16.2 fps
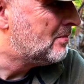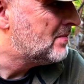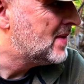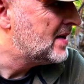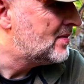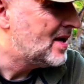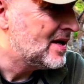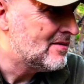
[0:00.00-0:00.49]

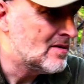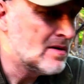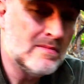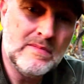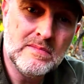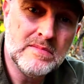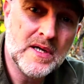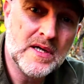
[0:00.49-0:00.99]
Maybe later
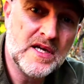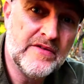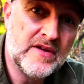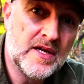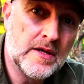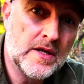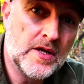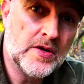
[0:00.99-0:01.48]
on, might give it
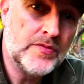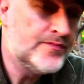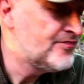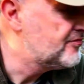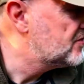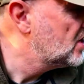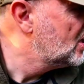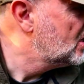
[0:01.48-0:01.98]
another go.
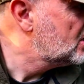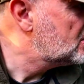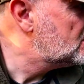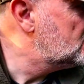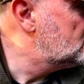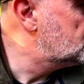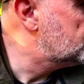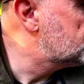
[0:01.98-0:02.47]

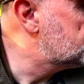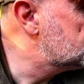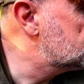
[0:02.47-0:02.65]
Use up the